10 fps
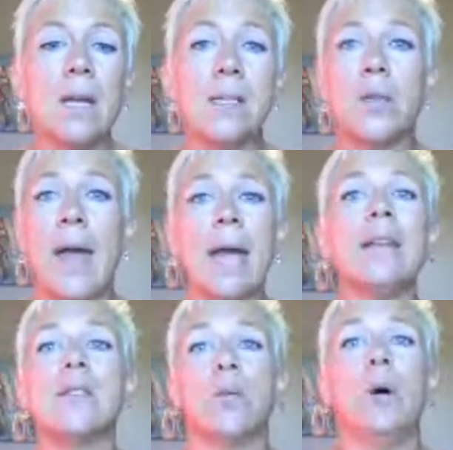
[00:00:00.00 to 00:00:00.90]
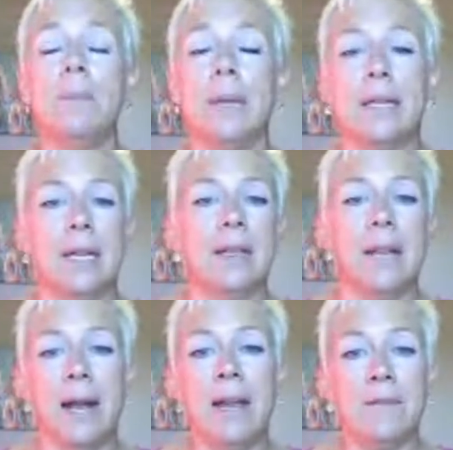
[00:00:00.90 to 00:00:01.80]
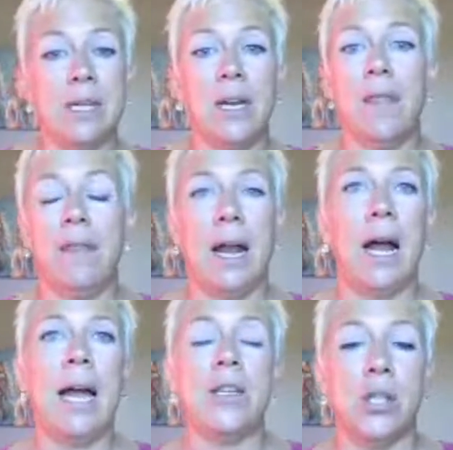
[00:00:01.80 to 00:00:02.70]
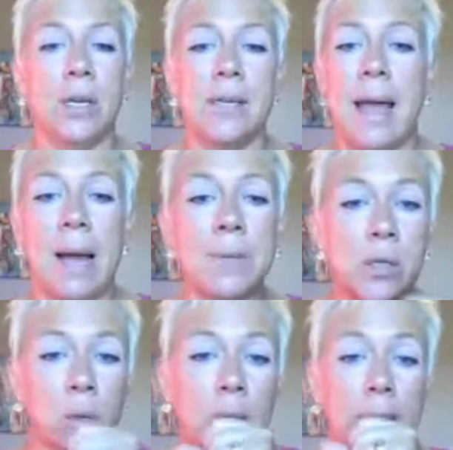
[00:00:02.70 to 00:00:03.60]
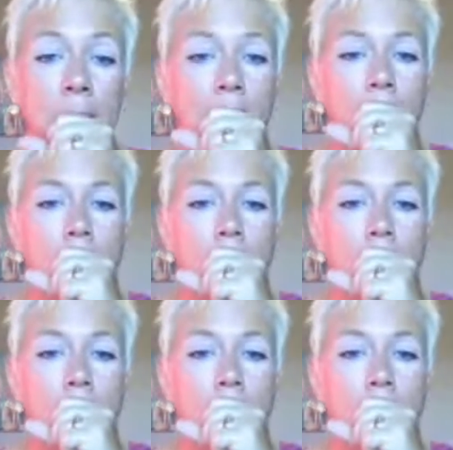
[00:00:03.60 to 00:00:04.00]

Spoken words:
So that is the one big thing that I have done that I just absolutely